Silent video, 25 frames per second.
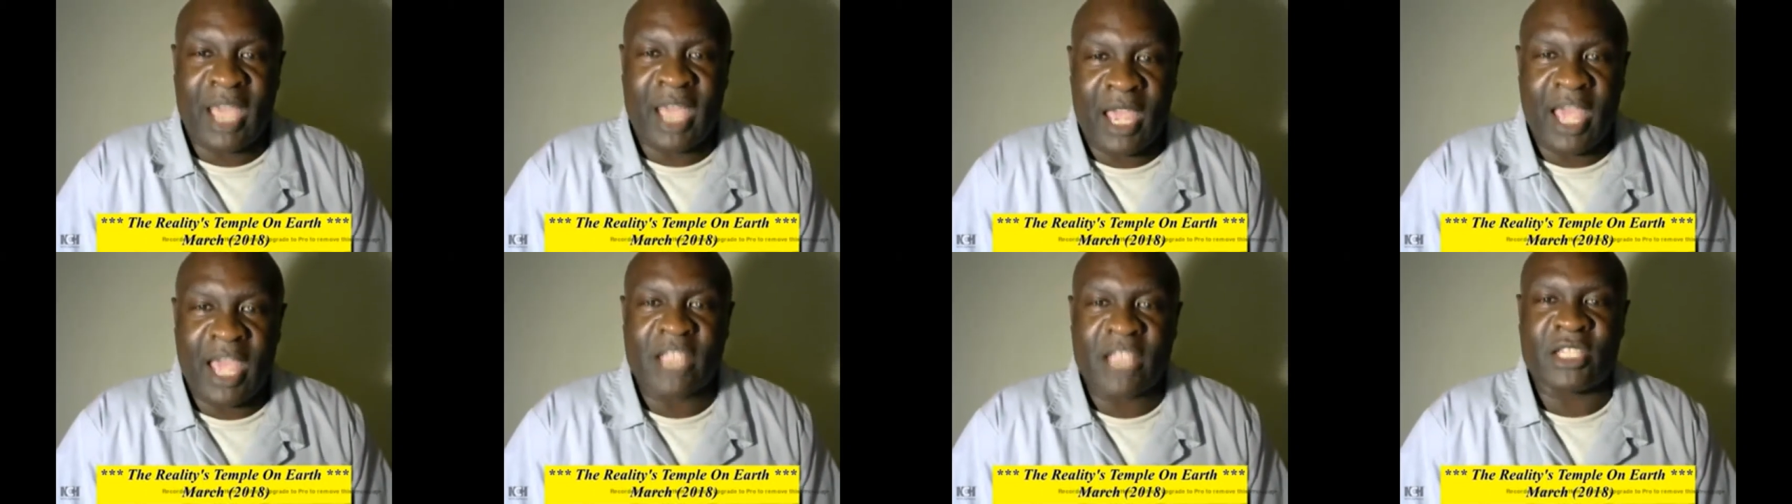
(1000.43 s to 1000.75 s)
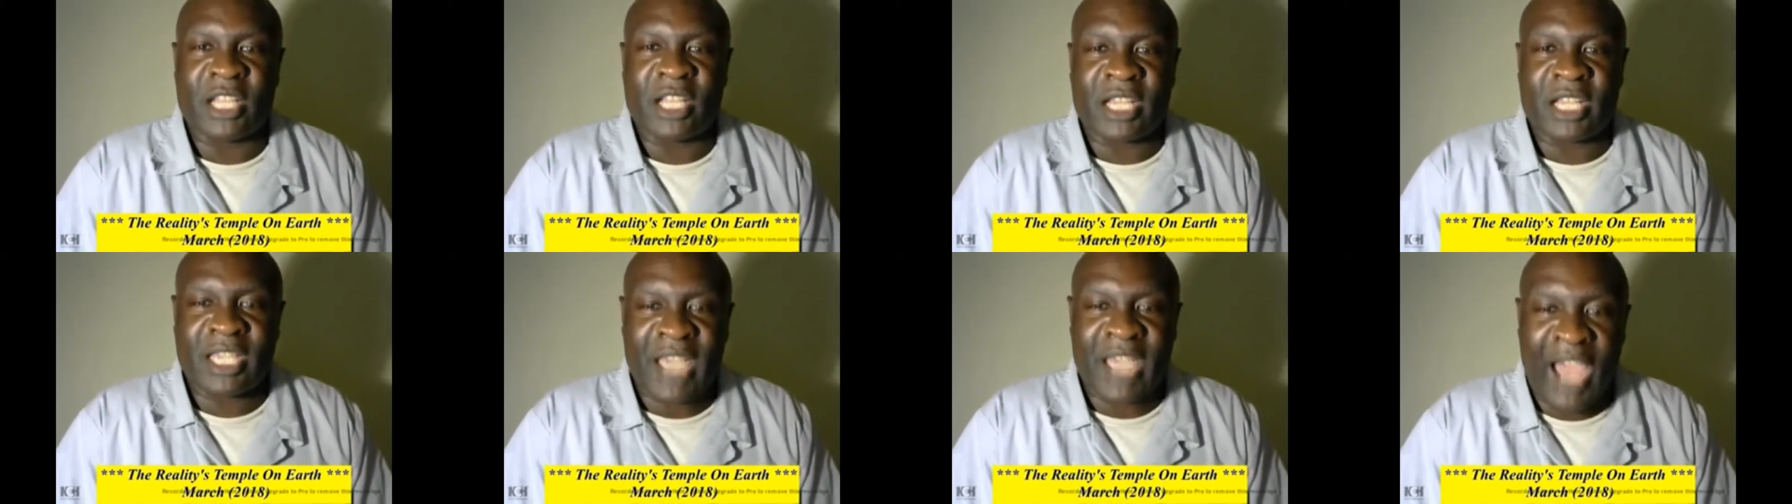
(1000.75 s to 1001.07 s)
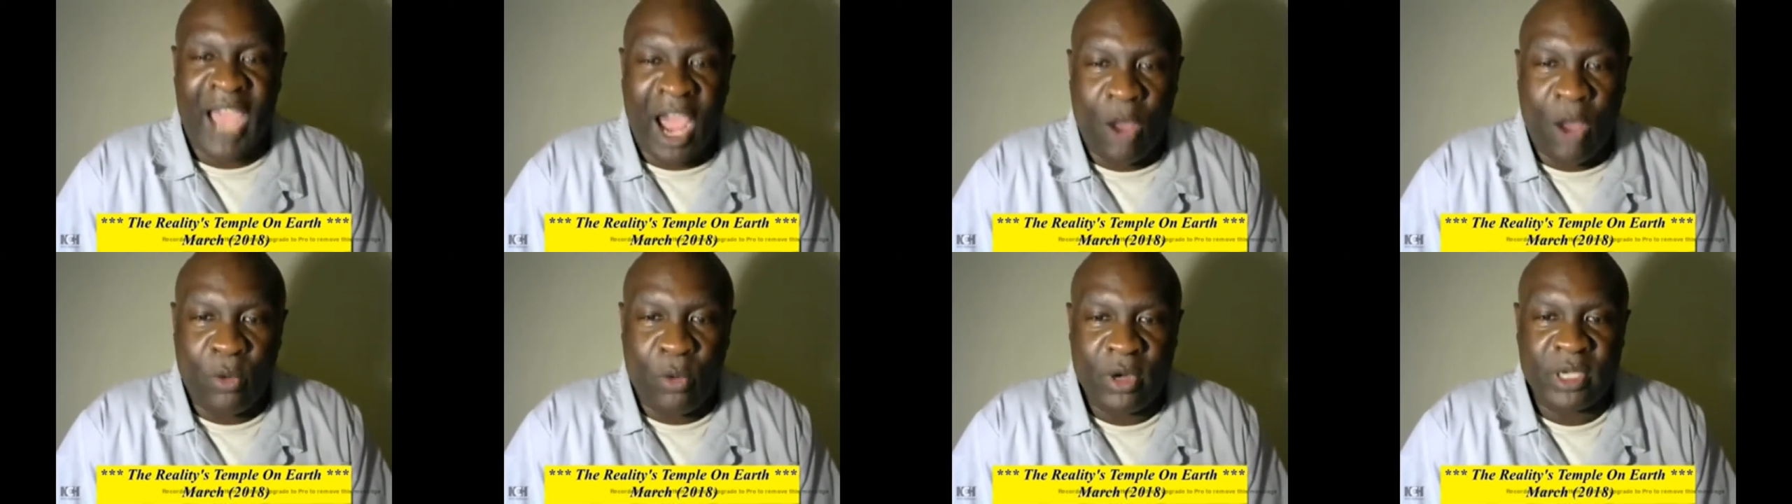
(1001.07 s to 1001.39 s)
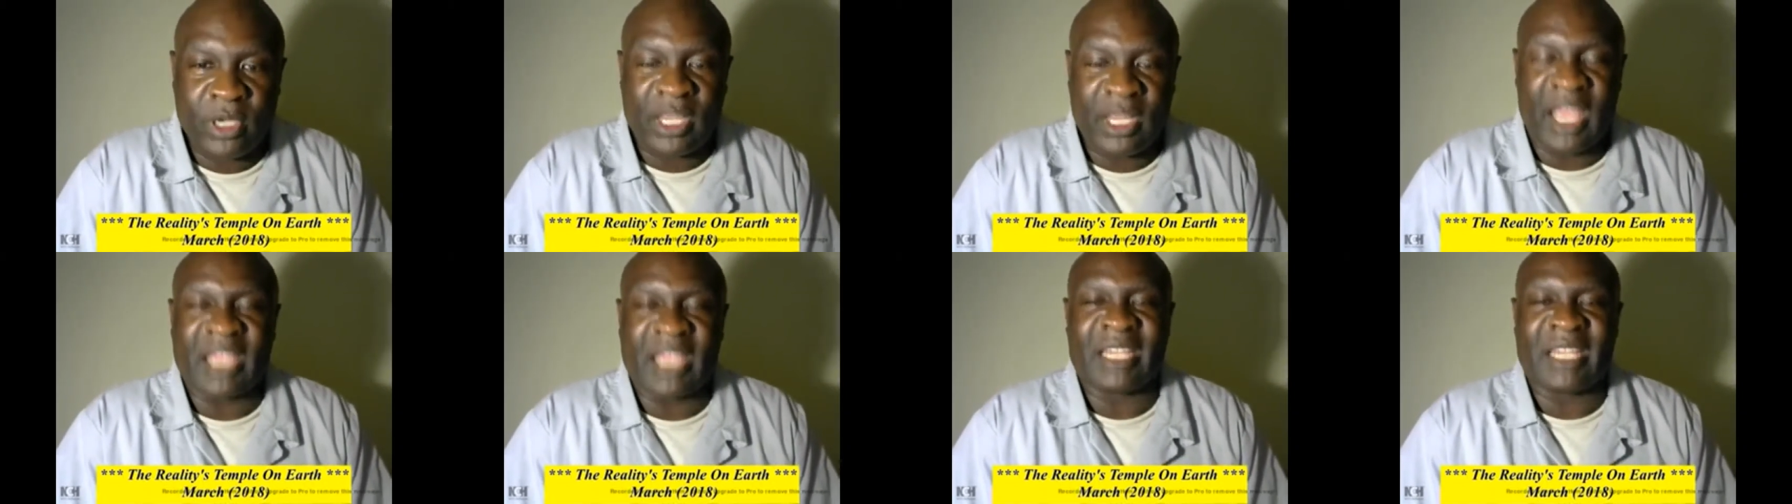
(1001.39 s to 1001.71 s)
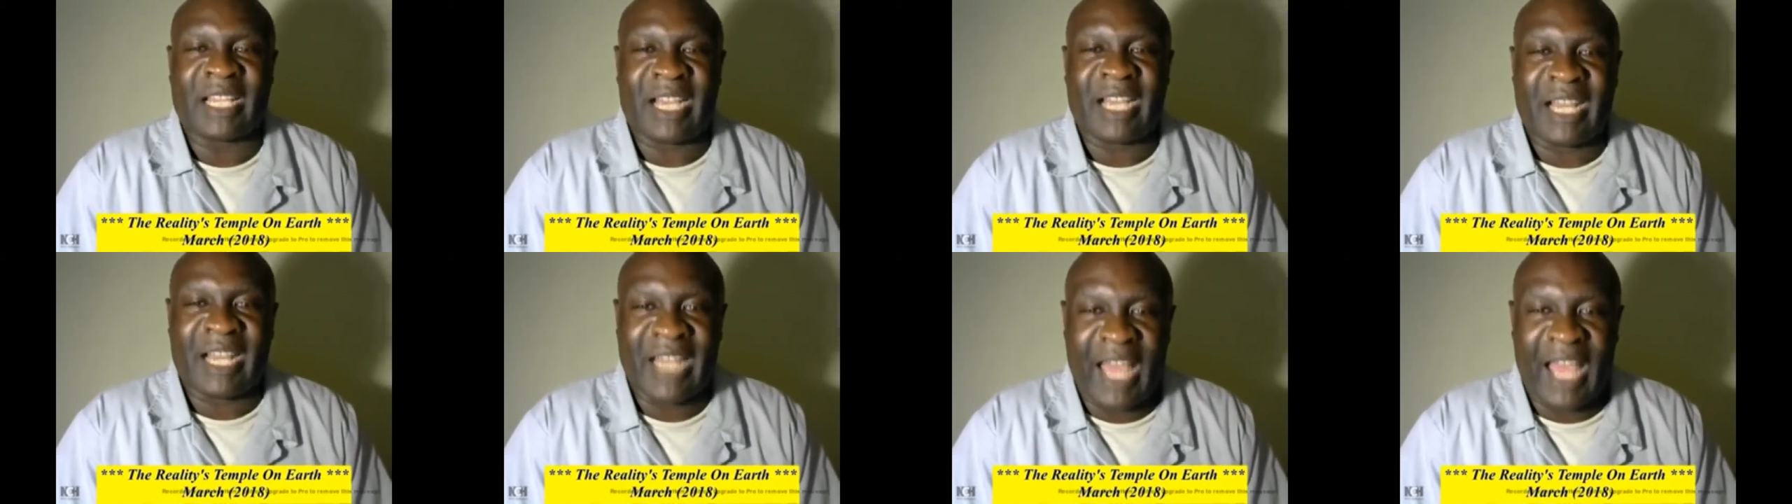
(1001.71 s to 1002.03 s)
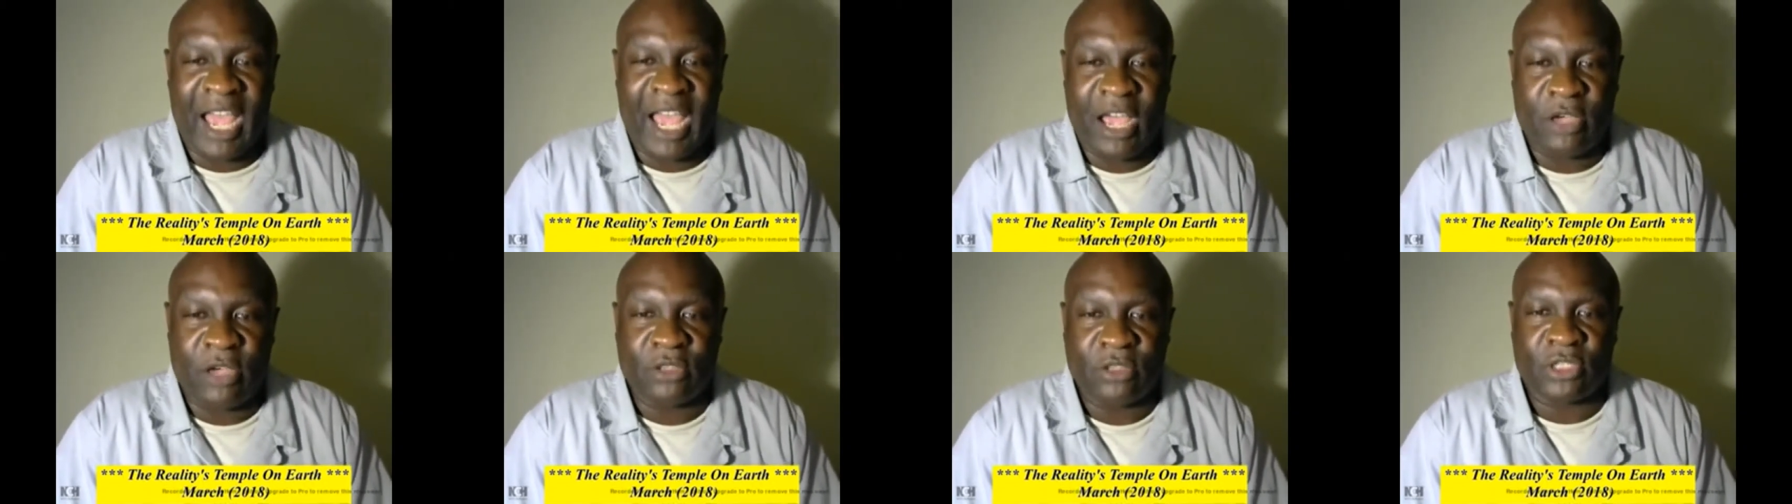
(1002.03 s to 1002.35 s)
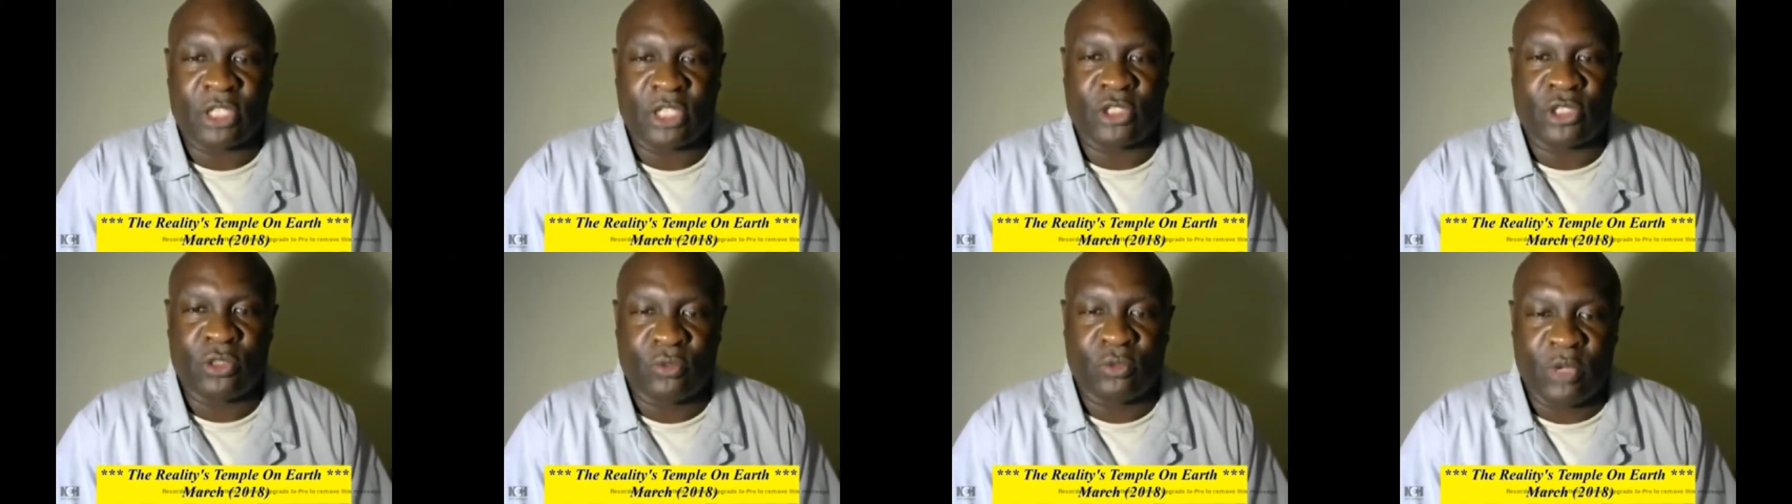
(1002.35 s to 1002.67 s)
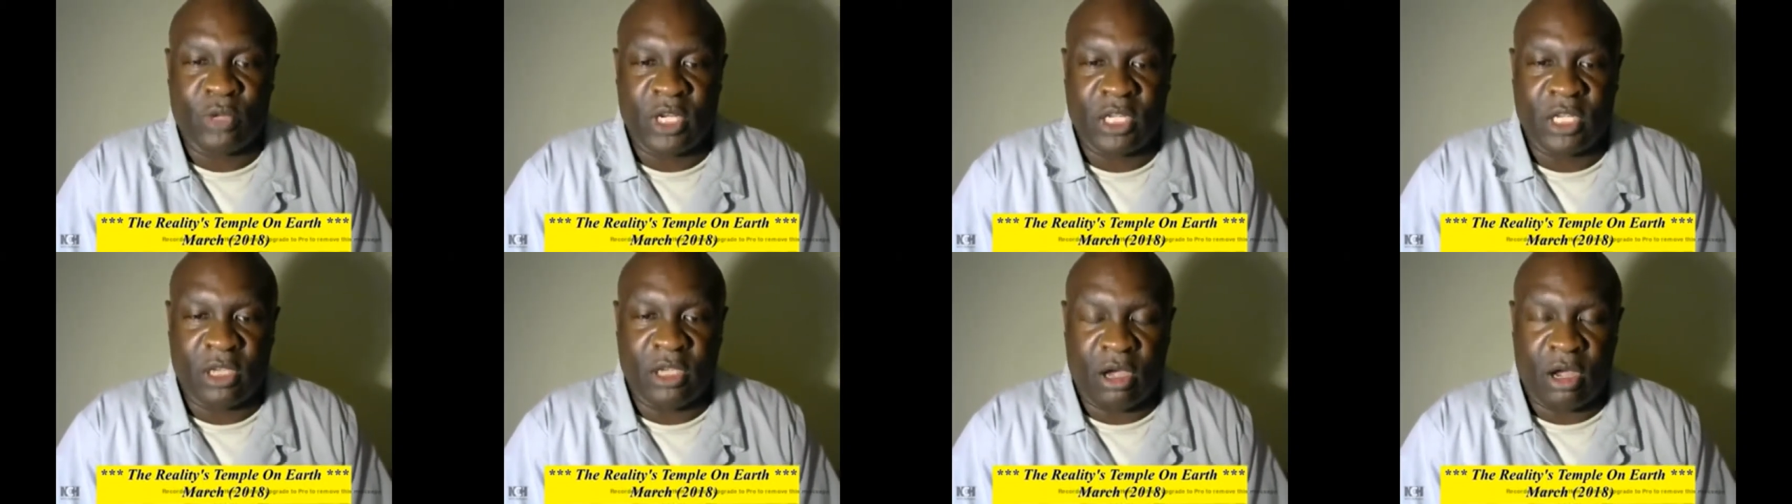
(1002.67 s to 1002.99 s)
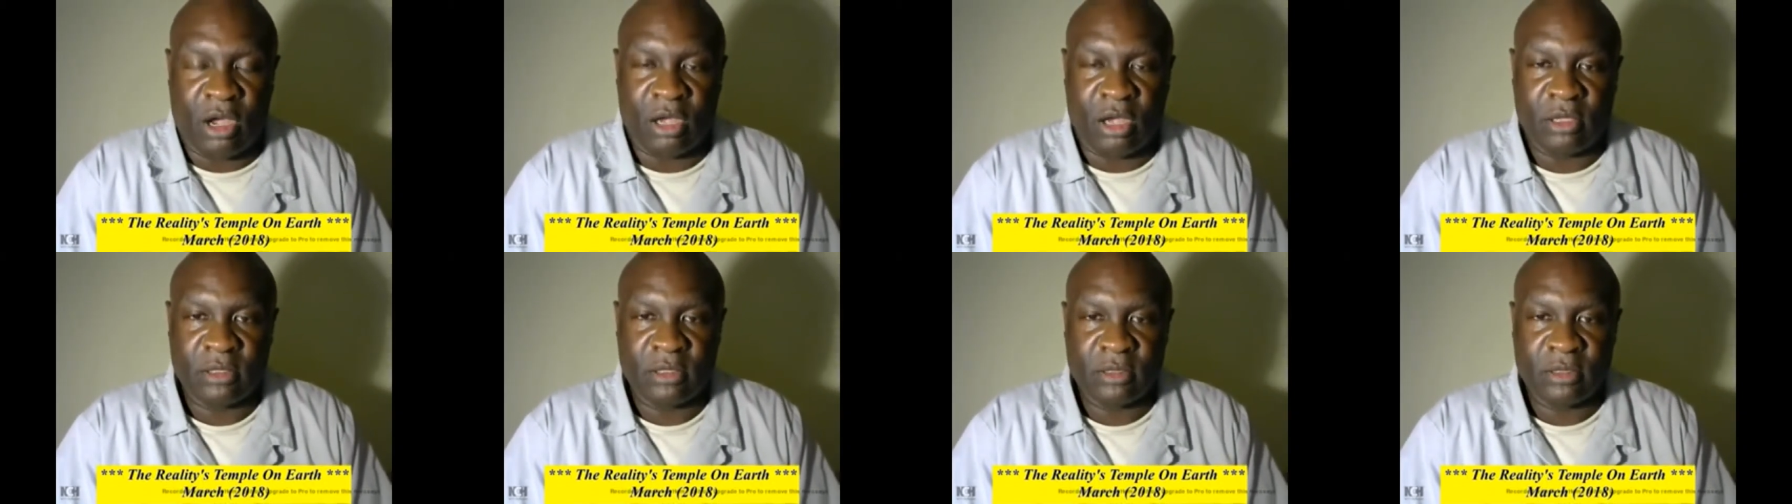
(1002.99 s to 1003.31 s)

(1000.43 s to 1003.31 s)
as the coward and the clowns that you really are.